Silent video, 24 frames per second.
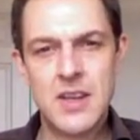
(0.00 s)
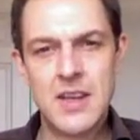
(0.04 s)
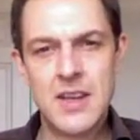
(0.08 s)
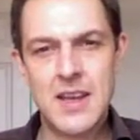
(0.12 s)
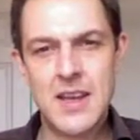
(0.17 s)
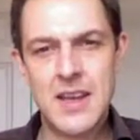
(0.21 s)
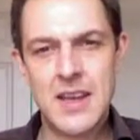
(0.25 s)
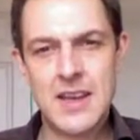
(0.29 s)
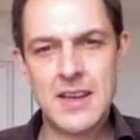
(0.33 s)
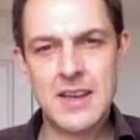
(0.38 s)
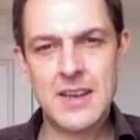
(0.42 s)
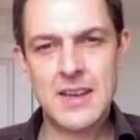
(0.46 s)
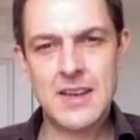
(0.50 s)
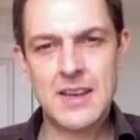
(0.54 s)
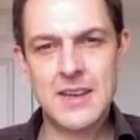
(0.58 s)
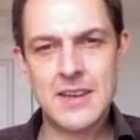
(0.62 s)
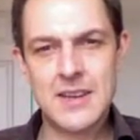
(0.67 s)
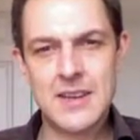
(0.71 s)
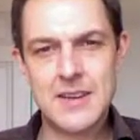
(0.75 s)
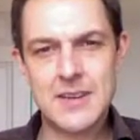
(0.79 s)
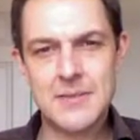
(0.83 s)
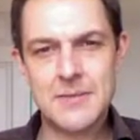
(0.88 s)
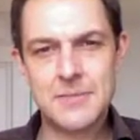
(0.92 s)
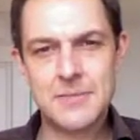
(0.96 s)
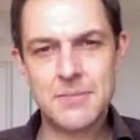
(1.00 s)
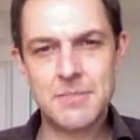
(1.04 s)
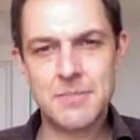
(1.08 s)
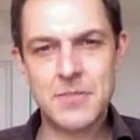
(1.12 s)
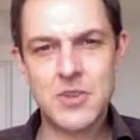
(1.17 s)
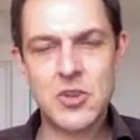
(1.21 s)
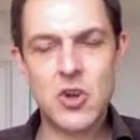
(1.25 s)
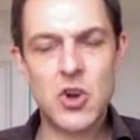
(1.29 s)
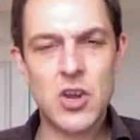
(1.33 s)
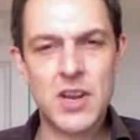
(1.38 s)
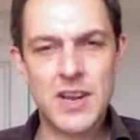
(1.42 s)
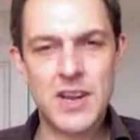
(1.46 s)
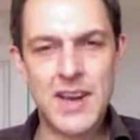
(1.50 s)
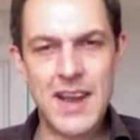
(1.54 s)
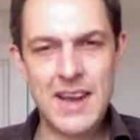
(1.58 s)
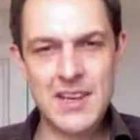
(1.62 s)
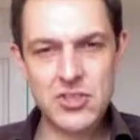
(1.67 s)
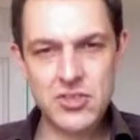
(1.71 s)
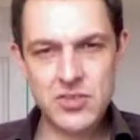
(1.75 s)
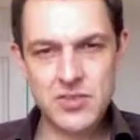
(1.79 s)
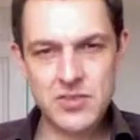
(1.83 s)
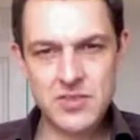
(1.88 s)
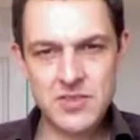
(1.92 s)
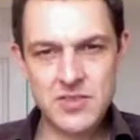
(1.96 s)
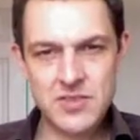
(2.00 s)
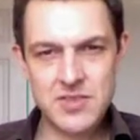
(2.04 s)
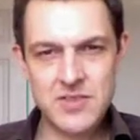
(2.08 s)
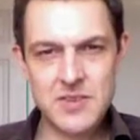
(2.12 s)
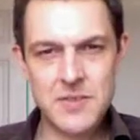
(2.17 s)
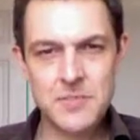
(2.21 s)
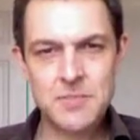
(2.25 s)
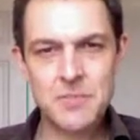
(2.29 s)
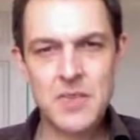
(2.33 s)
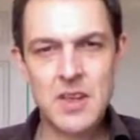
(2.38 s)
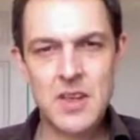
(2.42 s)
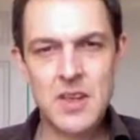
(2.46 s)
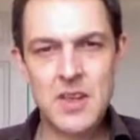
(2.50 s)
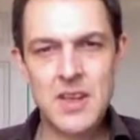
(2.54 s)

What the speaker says: connections.